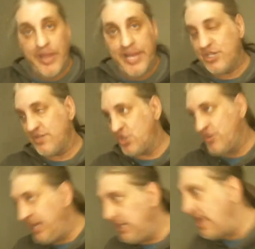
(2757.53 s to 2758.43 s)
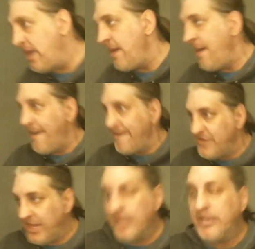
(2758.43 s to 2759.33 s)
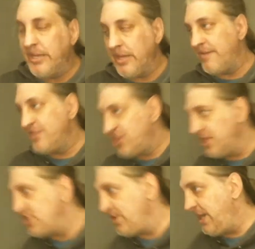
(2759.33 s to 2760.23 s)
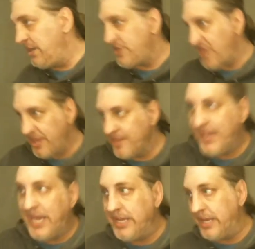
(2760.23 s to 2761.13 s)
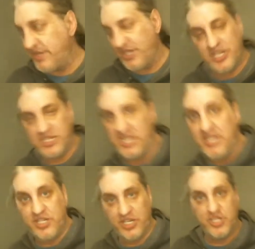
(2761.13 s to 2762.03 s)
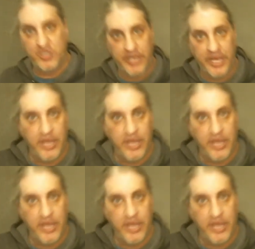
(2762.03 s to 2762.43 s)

Ages between the end of the 11th century and, say, the beginning of the 16th century,